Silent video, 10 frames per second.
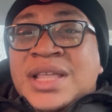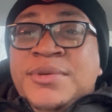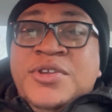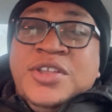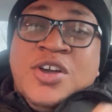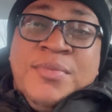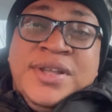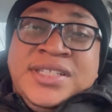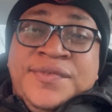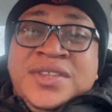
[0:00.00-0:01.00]
Let me know in the
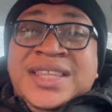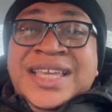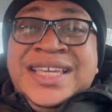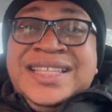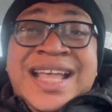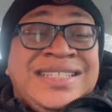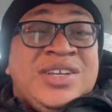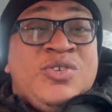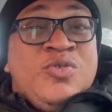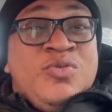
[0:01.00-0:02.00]
comments if you think that's
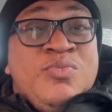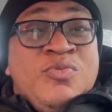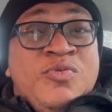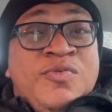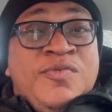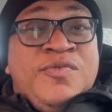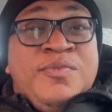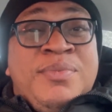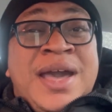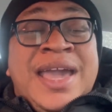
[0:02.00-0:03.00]
a good move
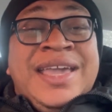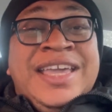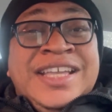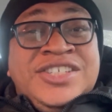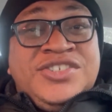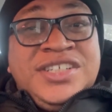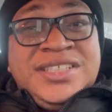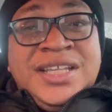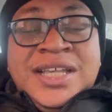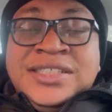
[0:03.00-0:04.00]
by
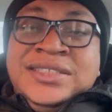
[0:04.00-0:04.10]
Eedris,